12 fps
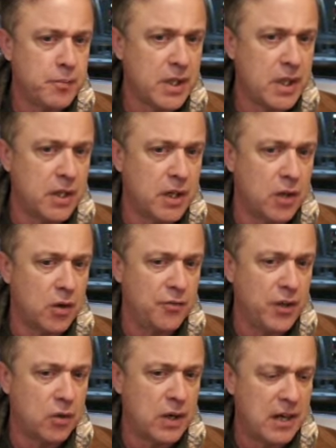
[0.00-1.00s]
you know, if
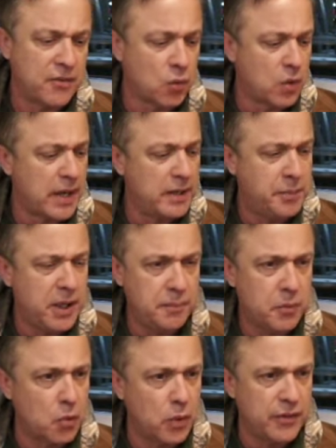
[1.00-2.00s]
you don't have the right
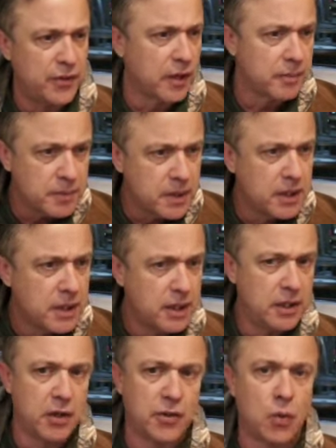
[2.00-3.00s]
people with you,
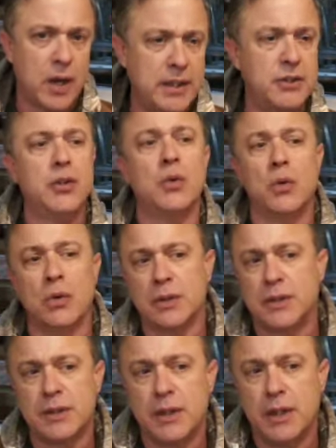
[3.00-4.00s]
you know, the right
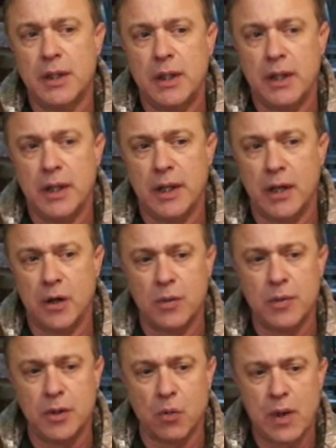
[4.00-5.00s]
tools, you
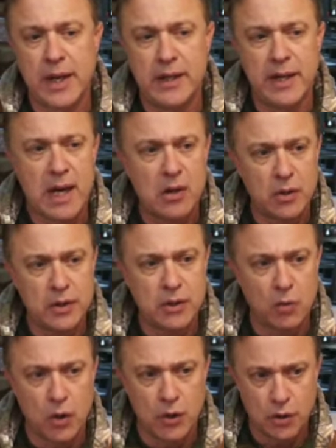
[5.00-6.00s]
know, the right knowledge
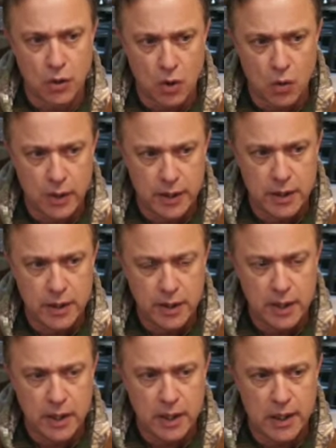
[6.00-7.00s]
and where you're going,
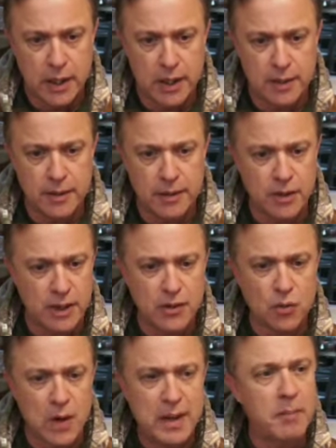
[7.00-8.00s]
and
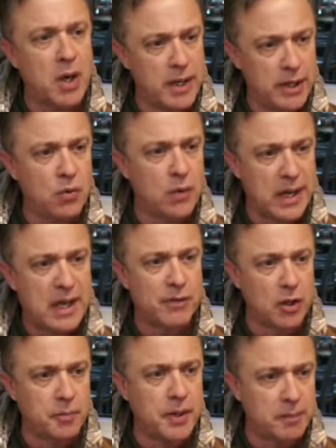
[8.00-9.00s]
the right money. You want to have a
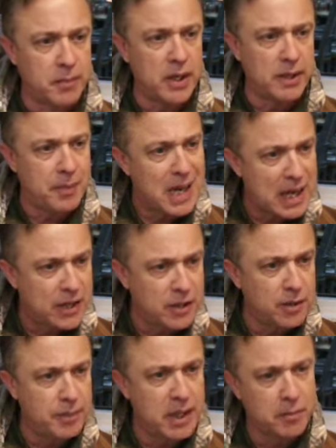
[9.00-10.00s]
little bit of money back, and
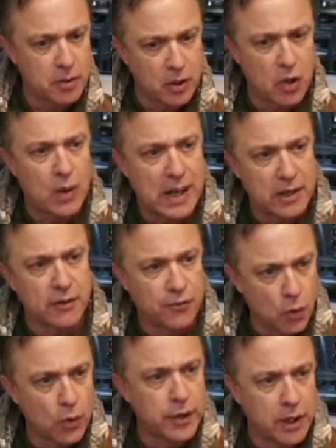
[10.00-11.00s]
you be able to go out and
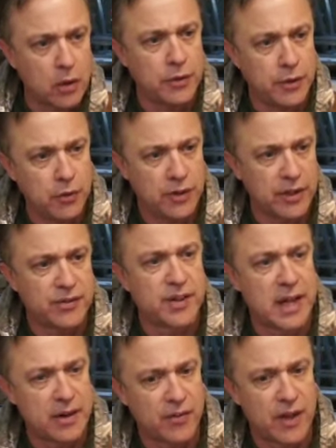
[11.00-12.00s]
afford to go do this
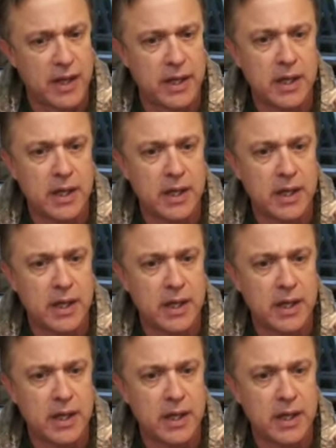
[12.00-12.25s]
kind of thing.